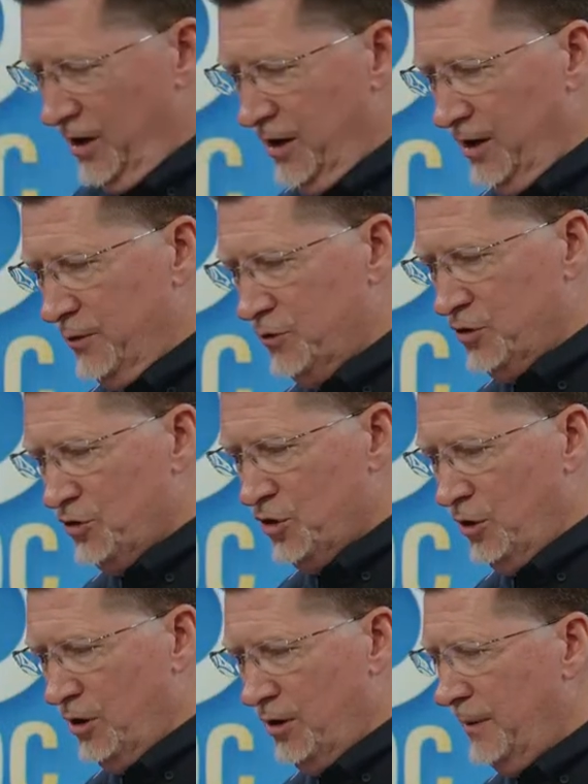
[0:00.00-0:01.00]
There's a
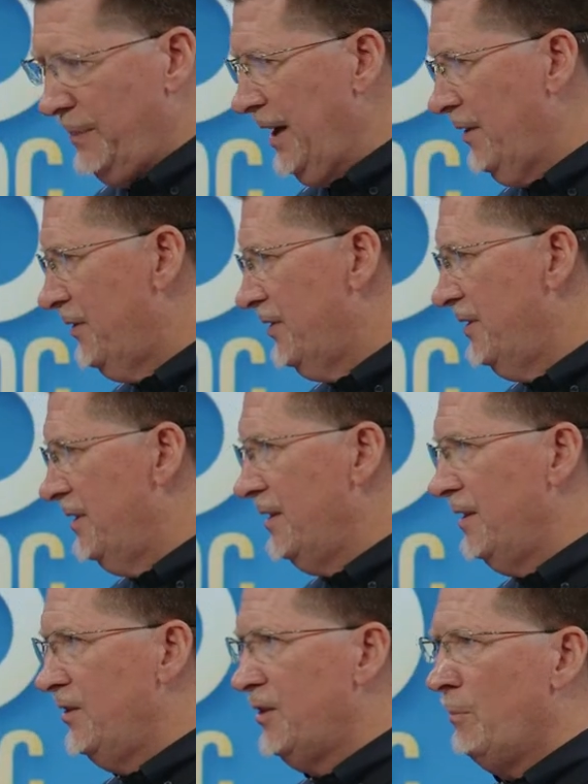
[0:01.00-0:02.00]
chart about
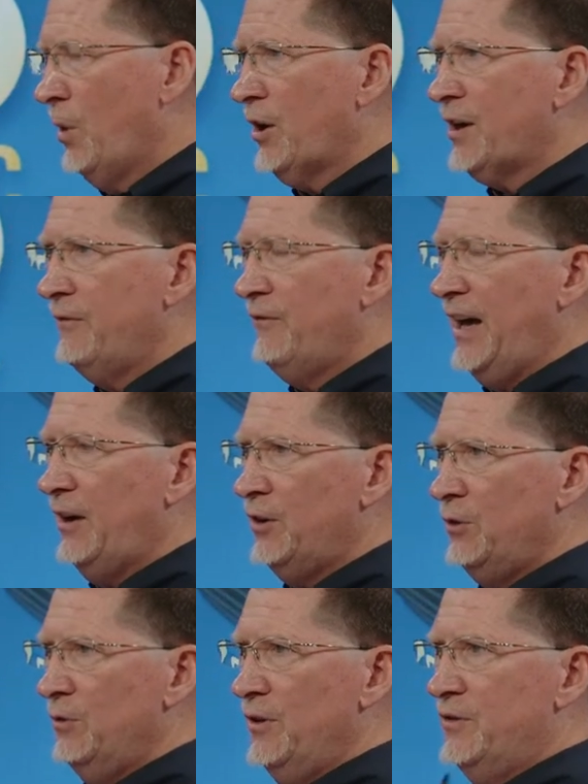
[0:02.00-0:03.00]
the market
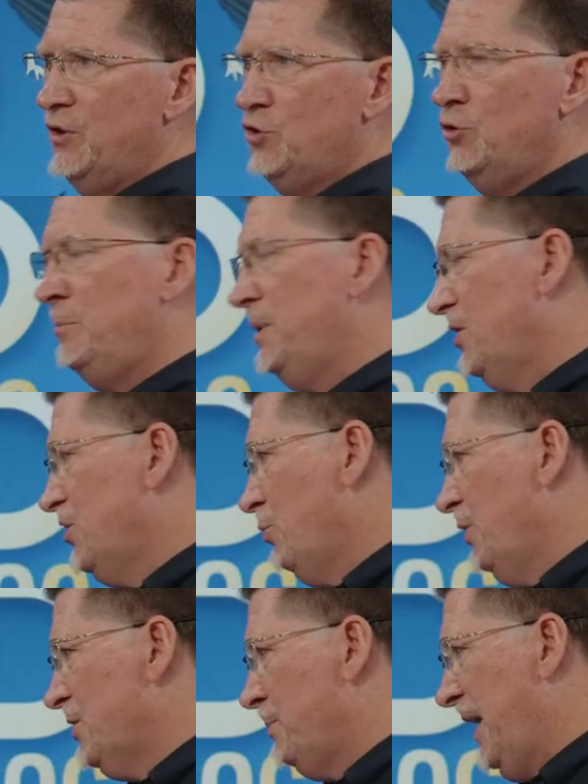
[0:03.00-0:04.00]
value of the two big
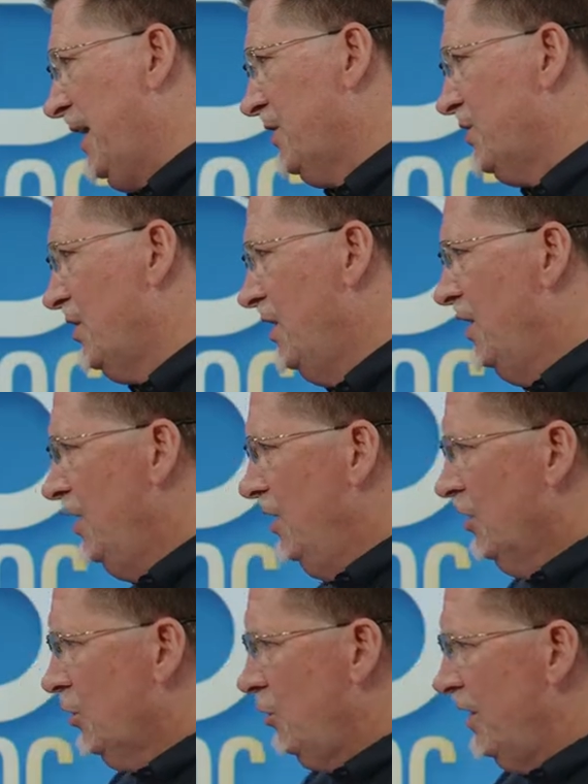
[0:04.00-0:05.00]
Swiss banks.
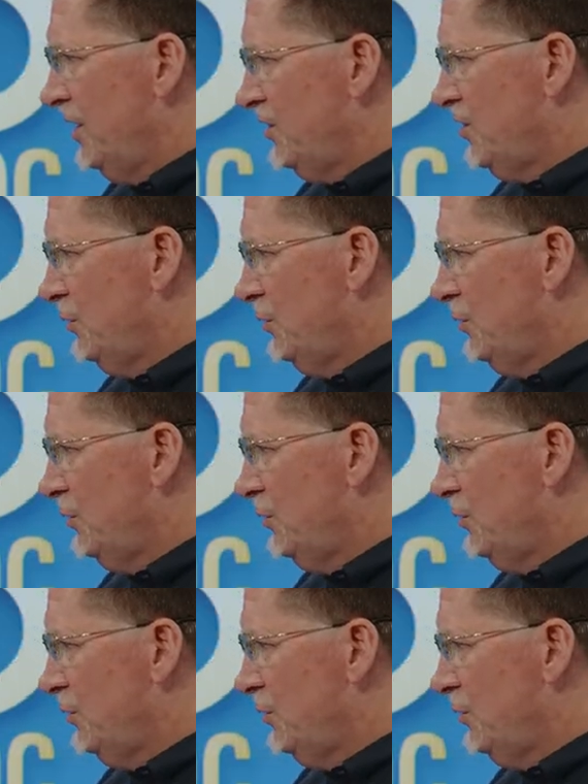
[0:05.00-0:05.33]
Credit